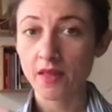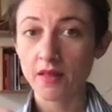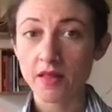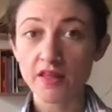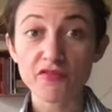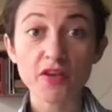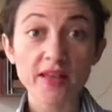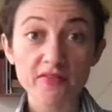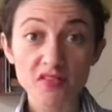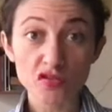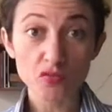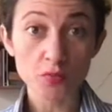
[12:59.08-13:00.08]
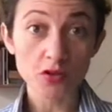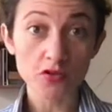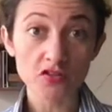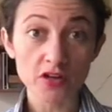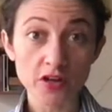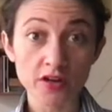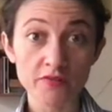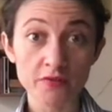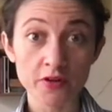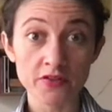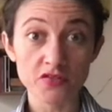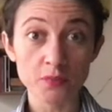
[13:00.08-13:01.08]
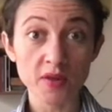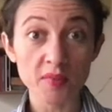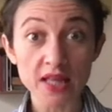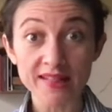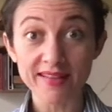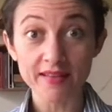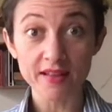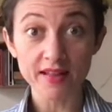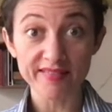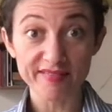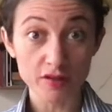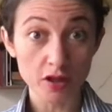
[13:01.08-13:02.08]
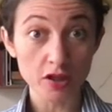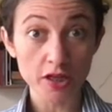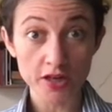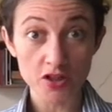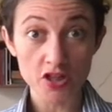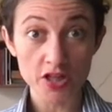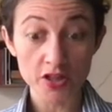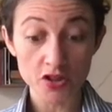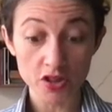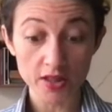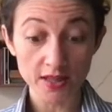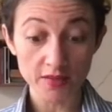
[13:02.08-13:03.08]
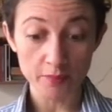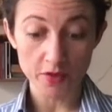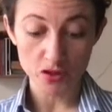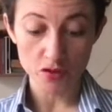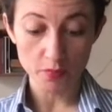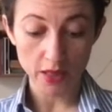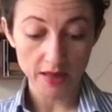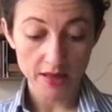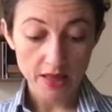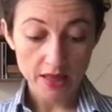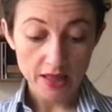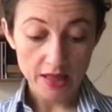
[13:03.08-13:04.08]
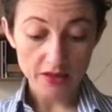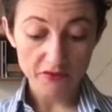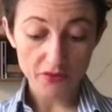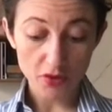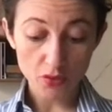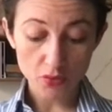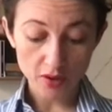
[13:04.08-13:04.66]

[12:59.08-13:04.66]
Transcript: if you have a small circumference, maybe it's not gonna change that much. But if you